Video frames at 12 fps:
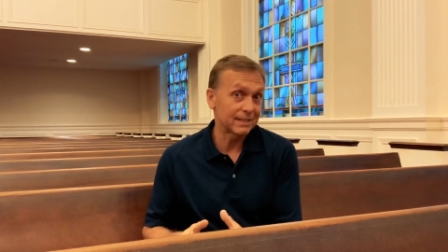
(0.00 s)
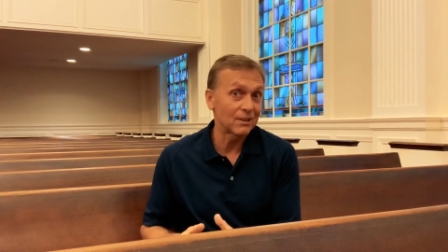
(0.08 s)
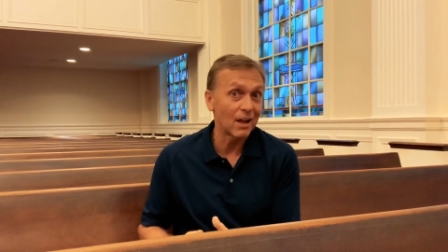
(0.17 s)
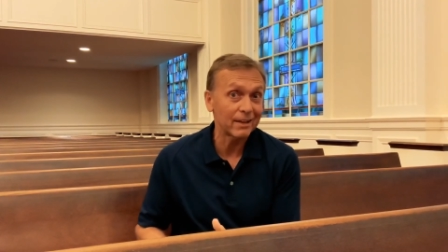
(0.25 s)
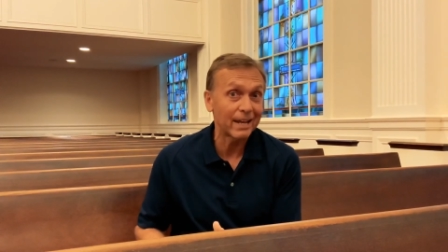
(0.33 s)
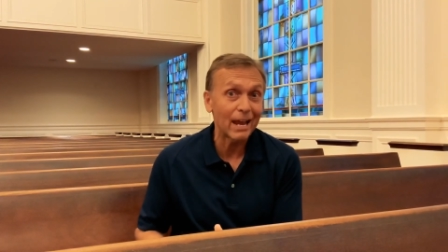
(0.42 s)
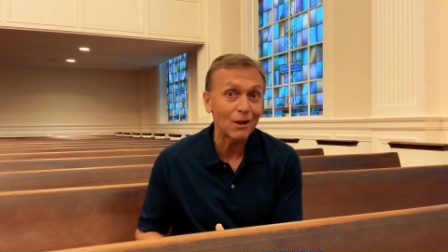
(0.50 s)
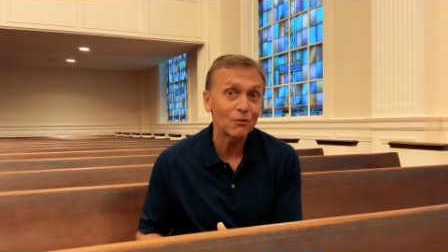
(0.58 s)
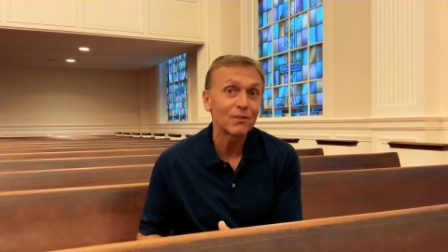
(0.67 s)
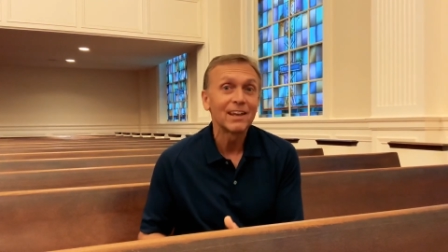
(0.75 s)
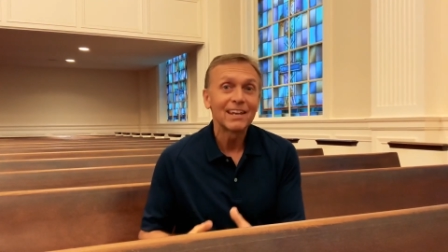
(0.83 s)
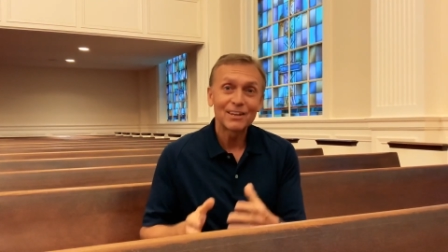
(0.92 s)
not count
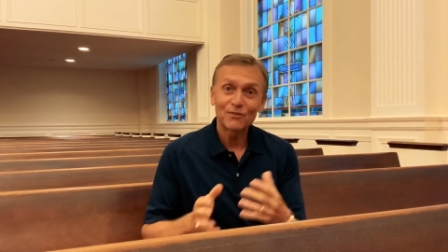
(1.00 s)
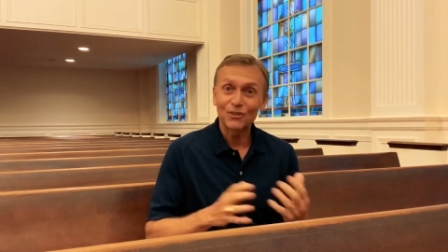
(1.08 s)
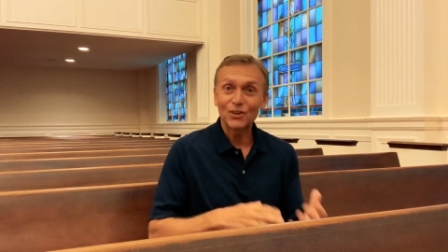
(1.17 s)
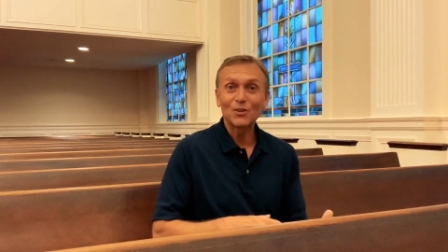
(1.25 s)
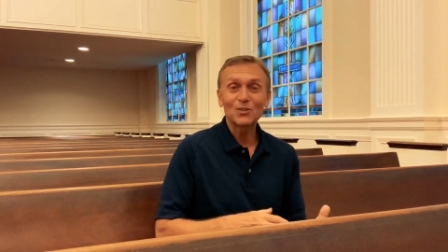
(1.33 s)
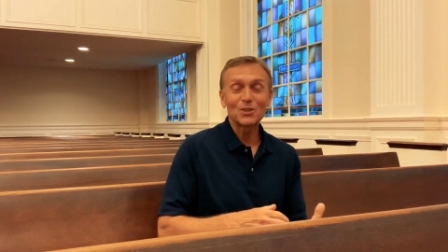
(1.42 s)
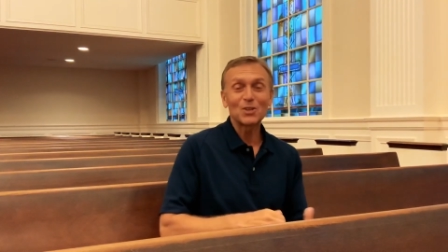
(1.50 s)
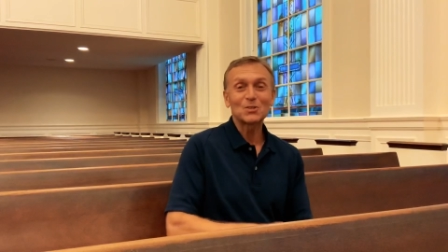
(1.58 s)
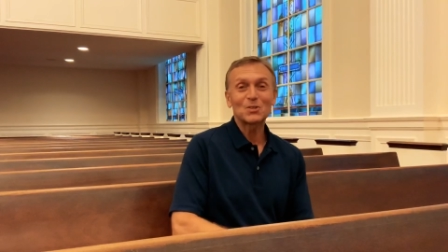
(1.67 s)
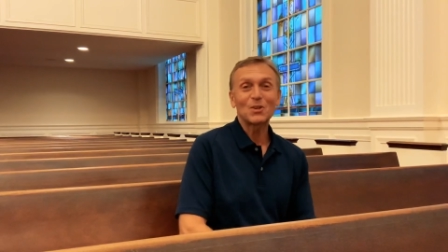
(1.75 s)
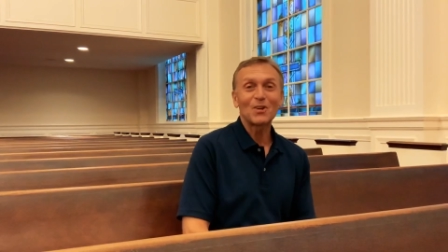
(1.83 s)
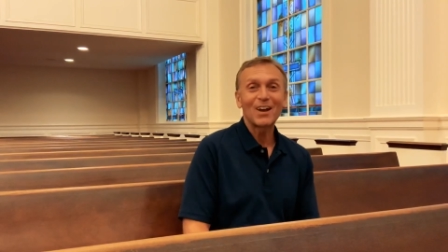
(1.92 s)
if we don't
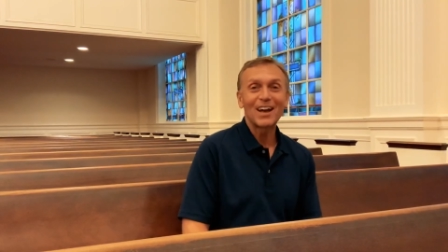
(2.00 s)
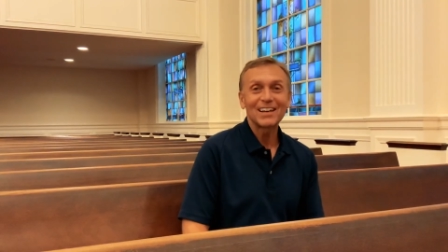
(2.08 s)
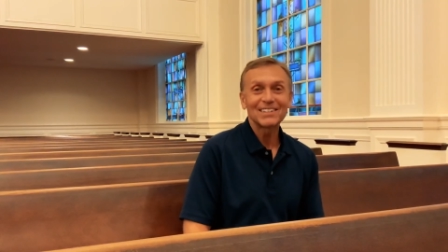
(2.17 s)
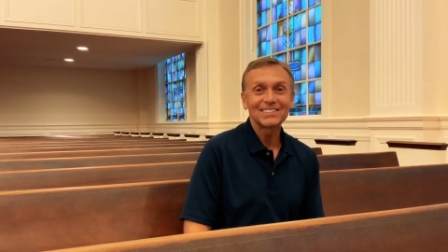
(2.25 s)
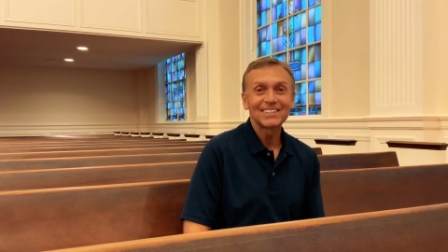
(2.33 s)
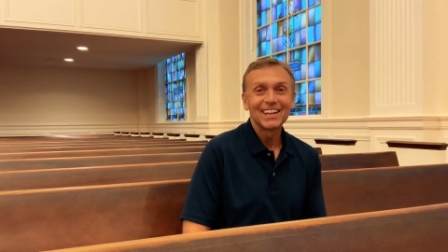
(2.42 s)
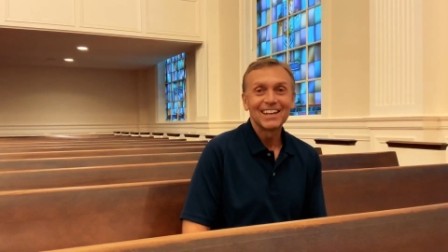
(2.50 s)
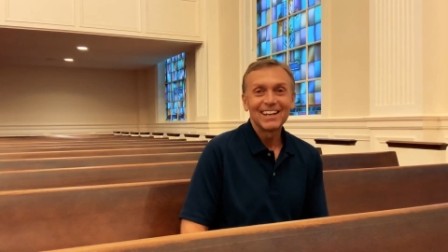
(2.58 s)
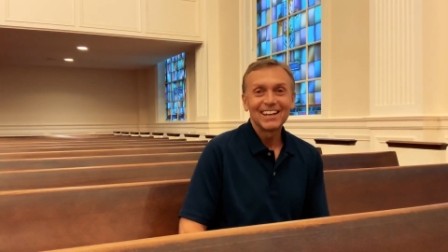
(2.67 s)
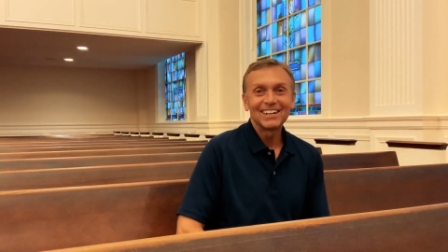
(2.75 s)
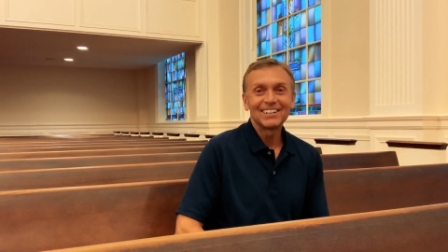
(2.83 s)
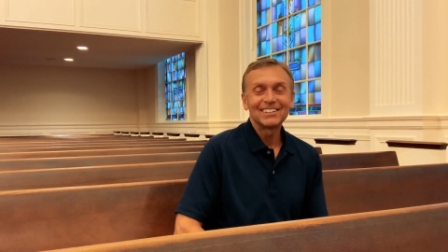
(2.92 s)
close our eyes?
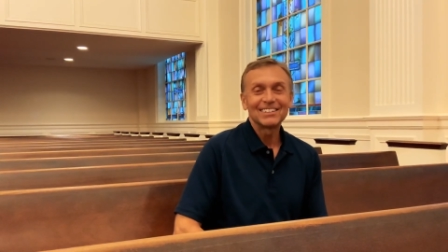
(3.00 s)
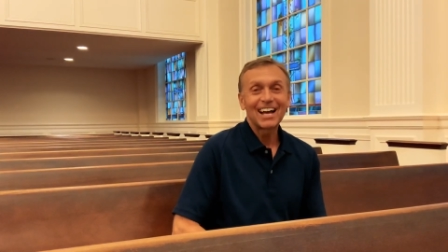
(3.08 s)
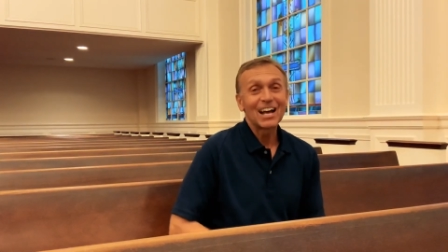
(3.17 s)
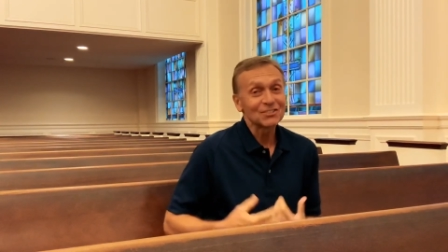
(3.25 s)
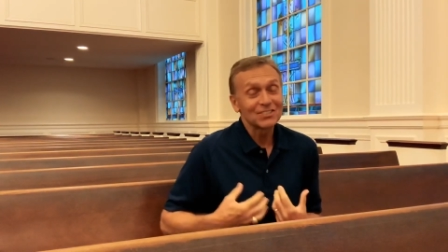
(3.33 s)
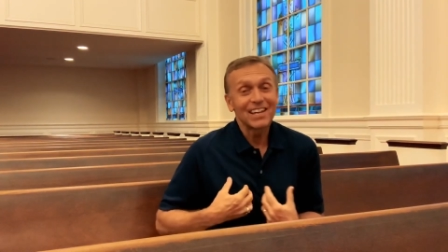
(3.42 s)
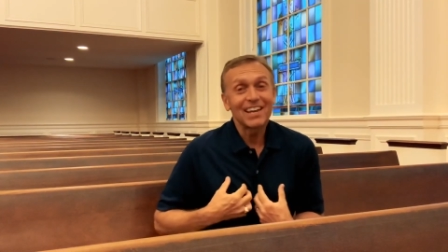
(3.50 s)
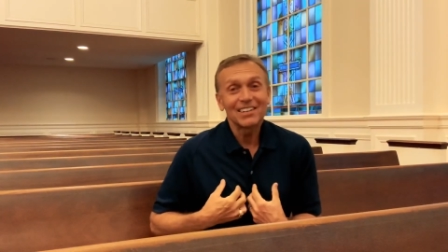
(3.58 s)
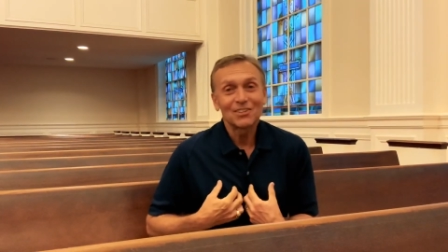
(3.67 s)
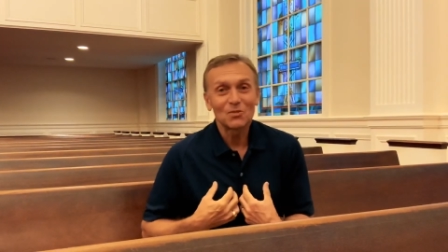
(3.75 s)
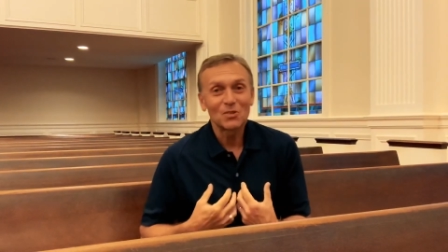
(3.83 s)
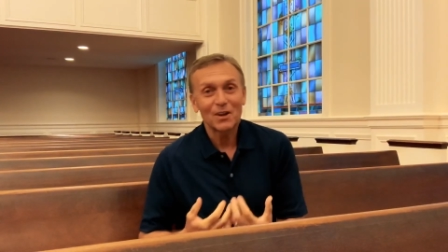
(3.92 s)
I'll tell
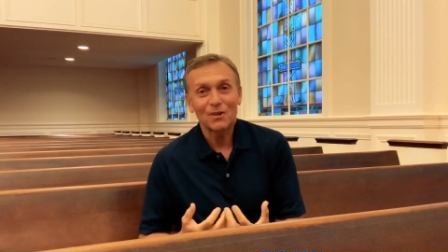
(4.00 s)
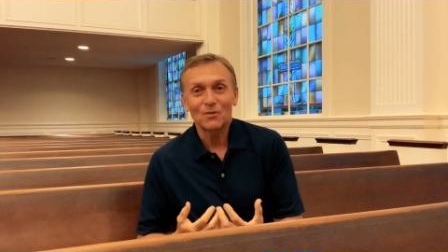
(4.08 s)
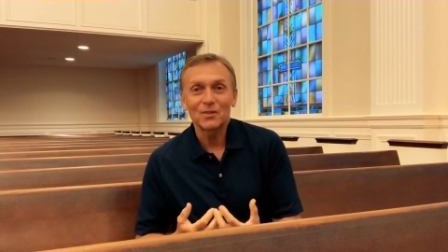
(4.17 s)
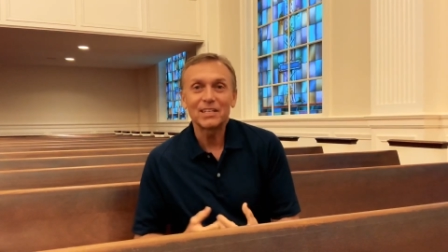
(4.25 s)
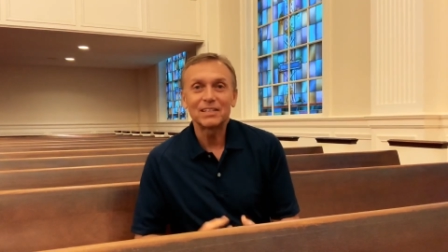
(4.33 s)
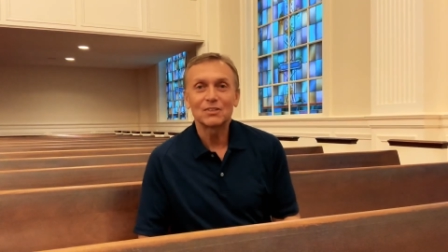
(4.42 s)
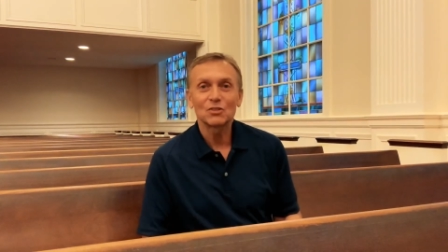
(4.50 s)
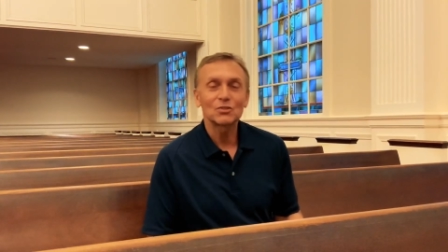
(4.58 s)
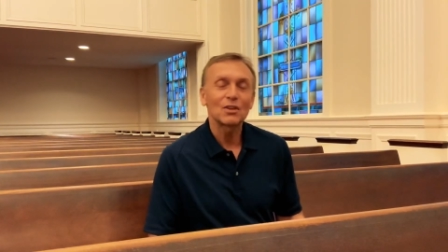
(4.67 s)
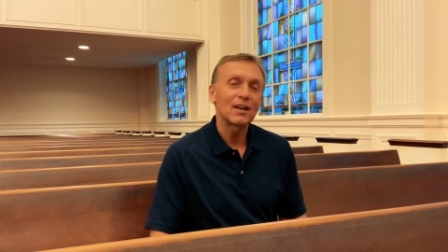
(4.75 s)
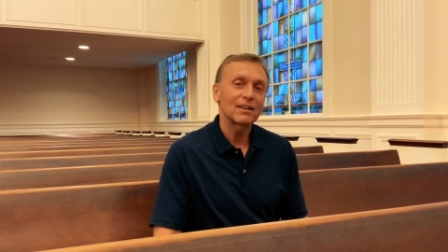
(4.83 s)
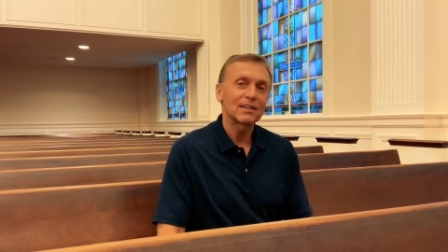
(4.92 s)
you what I read. There's a
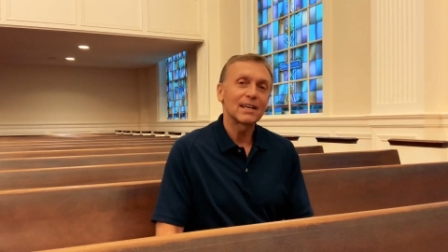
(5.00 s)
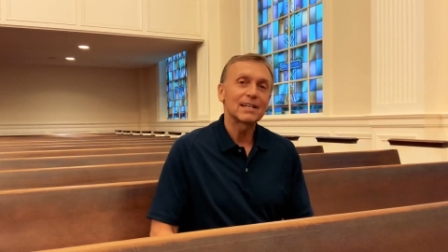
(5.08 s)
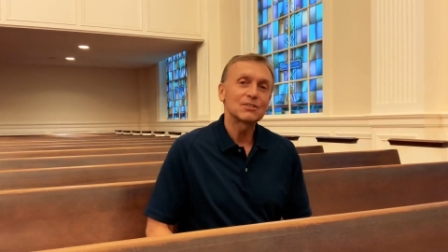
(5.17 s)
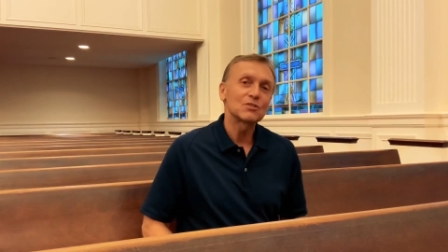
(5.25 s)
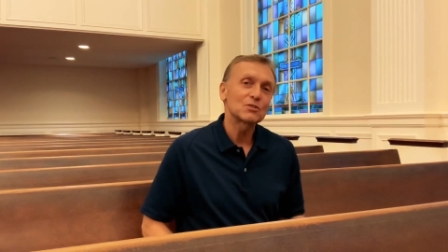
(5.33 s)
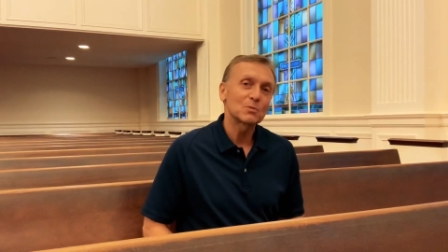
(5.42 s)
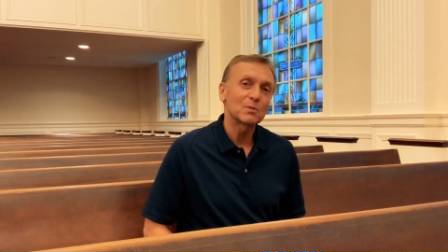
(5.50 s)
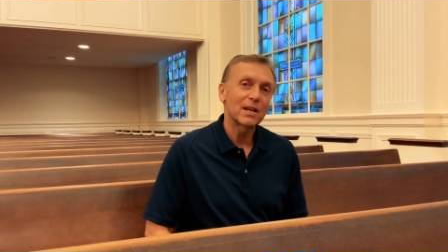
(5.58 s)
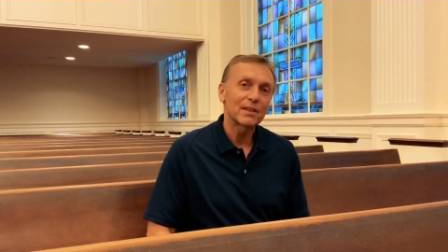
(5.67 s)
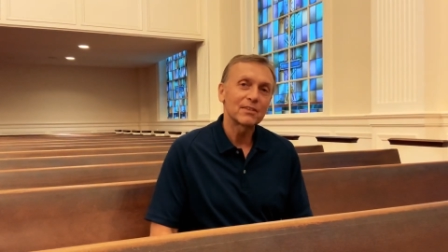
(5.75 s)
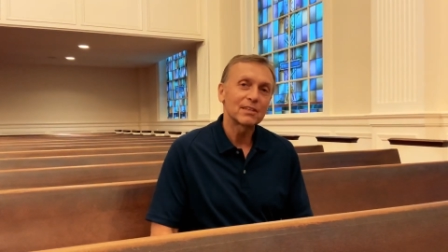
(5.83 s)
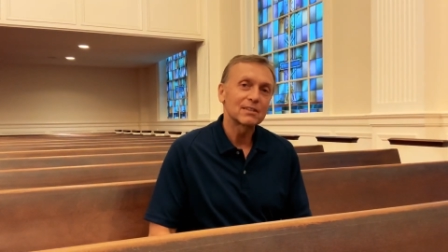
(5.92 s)
lot of legends, but
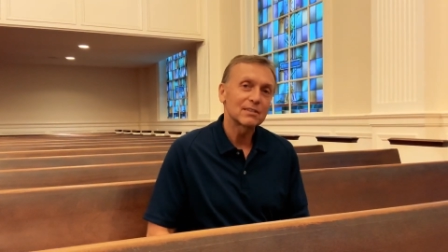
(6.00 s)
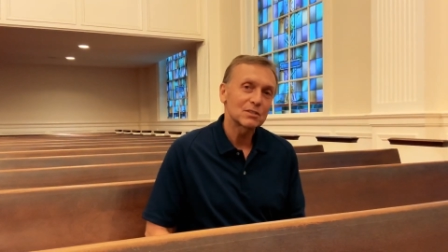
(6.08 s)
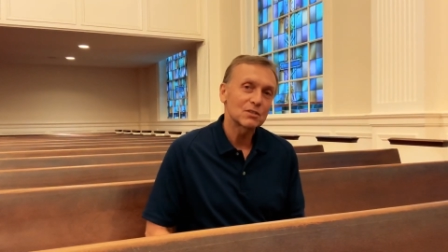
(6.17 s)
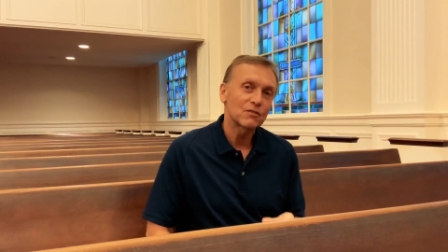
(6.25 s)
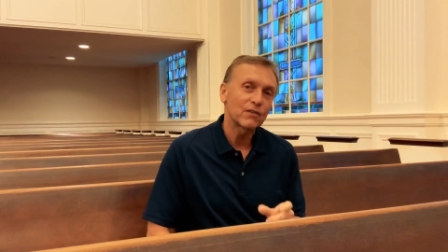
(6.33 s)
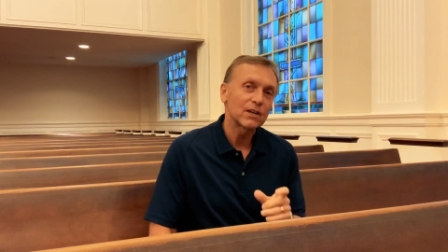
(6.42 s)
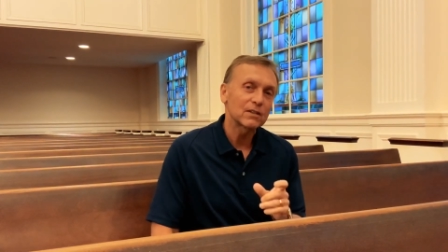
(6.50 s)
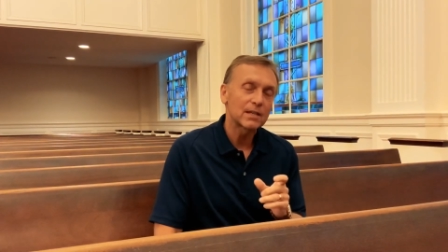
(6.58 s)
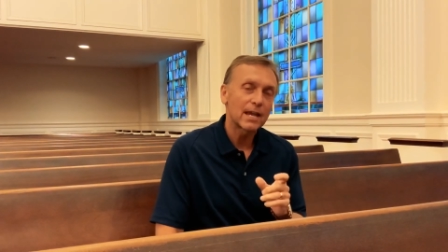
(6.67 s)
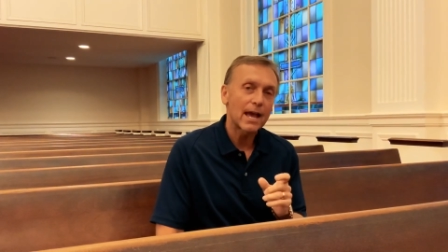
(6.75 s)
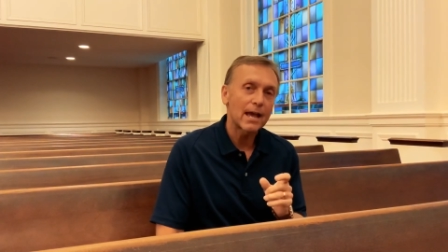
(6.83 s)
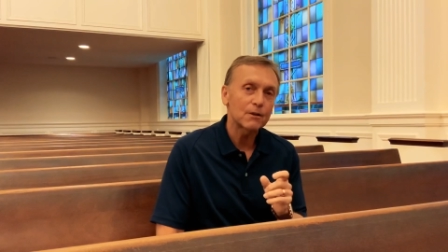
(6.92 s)
I think this is
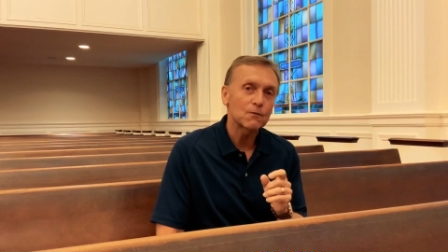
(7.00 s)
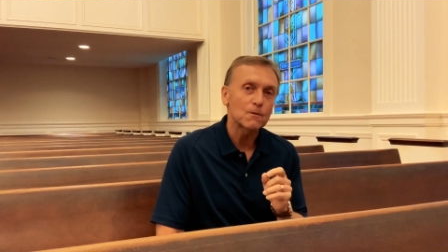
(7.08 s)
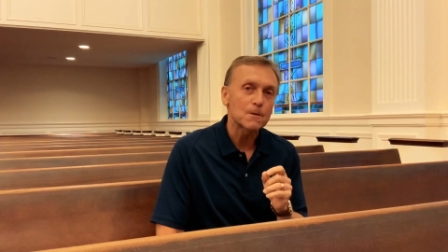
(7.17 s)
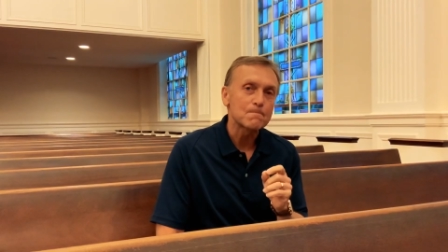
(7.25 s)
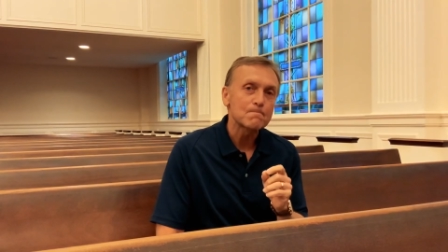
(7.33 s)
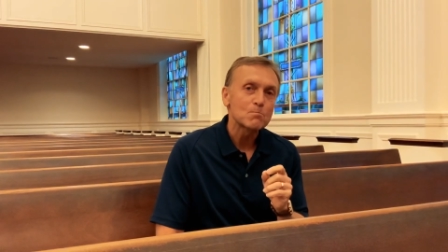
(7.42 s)
fairly accurate.